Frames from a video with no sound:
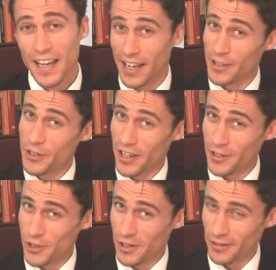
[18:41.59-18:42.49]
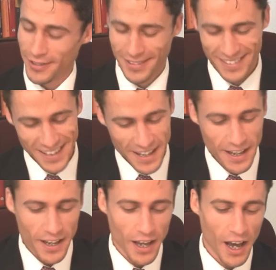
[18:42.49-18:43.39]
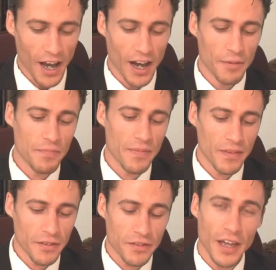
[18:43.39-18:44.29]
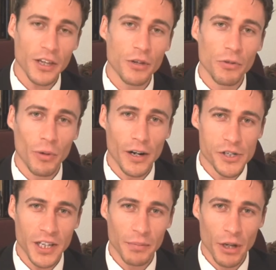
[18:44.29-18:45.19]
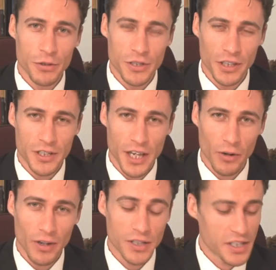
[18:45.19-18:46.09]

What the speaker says: Inside joke. Thank you for watching Hypnosis, etc.